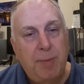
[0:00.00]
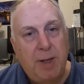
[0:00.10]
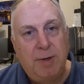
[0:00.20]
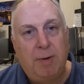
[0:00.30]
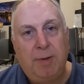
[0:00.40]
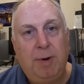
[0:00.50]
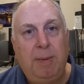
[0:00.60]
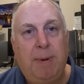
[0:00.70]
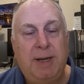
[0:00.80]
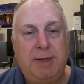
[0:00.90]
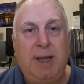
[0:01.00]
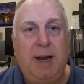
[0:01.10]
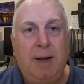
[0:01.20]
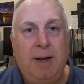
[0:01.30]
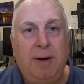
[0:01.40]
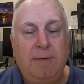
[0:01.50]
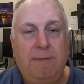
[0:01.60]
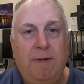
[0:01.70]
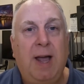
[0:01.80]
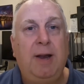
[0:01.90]
so I thought it best to get a little
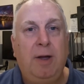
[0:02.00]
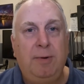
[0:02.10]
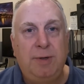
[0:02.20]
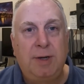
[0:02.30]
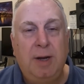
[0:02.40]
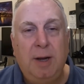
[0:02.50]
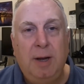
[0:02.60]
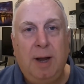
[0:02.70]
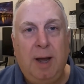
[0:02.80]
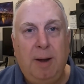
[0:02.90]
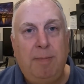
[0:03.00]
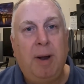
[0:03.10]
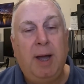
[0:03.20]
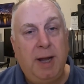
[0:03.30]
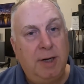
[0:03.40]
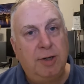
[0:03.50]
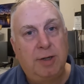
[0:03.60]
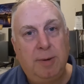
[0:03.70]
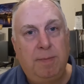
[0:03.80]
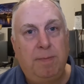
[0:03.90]
flat nose uh, plier
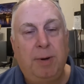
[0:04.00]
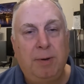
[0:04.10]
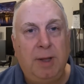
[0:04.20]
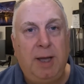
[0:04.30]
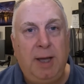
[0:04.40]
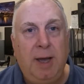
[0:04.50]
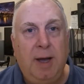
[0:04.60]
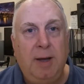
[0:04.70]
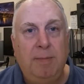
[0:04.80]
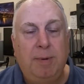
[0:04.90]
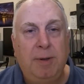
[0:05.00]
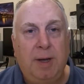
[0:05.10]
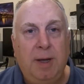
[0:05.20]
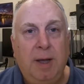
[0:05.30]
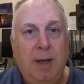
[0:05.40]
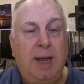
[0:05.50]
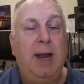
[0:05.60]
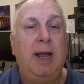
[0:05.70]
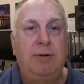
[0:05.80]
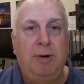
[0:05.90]
just to pull the, uh, pull the
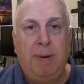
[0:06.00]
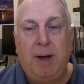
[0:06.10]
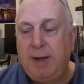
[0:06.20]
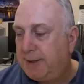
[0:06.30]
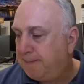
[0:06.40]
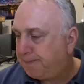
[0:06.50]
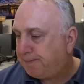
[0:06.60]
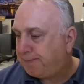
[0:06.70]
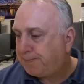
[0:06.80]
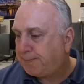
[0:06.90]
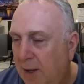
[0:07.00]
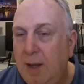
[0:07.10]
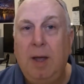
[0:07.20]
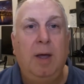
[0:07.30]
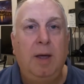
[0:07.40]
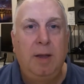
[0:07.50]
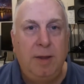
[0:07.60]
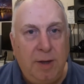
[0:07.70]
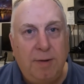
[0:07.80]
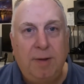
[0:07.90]
connector apart.
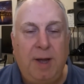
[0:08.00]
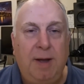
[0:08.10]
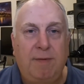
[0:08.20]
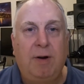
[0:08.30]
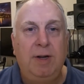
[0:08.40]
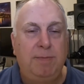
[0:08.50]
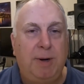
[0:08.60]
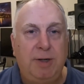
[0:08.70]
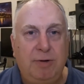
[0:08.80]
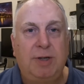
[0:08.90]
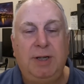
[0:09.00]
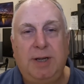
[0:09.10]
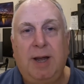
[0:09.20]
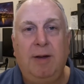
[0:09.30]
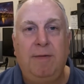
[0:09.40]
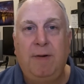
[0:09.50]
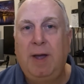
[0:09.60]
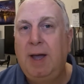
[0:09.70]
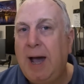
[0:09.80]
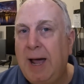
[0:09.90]
The other thing I've got is my trusty set of
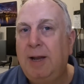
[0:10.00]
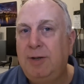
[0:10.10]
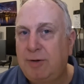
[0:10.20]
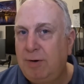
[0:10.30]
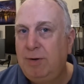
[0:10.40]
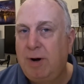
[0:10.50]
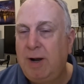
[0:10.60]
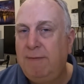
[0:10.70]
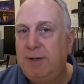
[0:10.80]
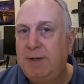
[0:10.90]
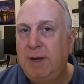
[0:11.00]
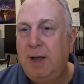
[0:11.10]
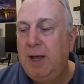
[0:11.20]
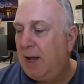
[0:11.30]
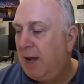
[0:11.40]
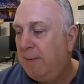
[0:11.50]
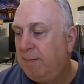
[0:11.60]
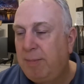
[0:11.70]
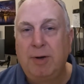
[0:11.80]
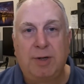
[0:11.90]
Allen screwdrivers
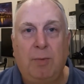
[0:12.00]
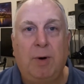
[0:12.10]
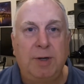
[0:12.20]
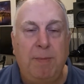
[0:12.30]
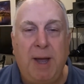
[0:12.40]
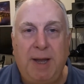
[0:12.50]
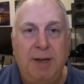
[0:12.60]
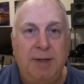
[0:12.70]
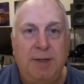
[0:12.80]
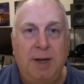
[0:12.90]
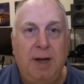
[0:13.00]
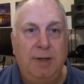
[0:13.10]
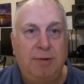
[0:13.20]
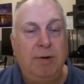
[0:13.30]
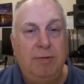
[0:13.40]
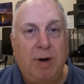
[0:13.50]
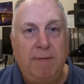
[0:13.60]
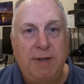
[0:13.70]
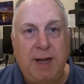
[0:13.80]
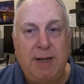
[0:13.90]
um, plus a watchmaker's uh,
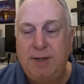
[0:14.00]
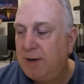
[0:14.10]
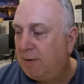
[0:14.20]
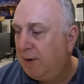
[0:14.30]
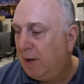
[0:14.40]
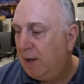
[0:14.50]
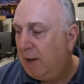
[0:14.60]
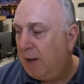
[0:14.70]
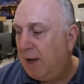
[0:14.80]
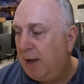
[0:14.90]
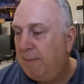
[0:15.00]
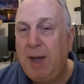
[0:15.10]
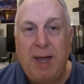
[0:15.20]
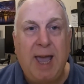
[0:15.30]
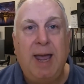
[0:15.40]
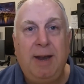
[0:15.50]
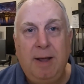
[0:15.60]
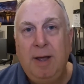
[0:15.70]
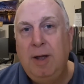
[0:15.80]
screwdriver set. So um, again,